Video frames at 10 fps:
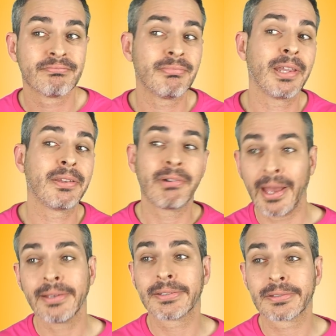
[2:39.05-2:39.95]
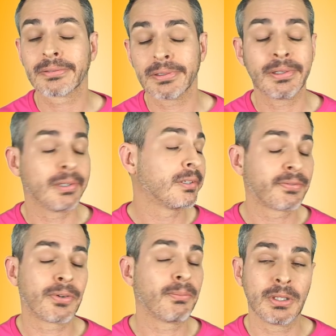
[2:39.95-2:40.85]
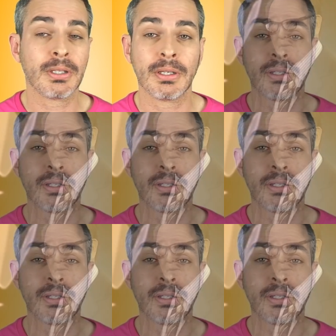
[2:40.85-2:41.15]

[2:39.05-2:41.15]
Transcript: And the rest is from the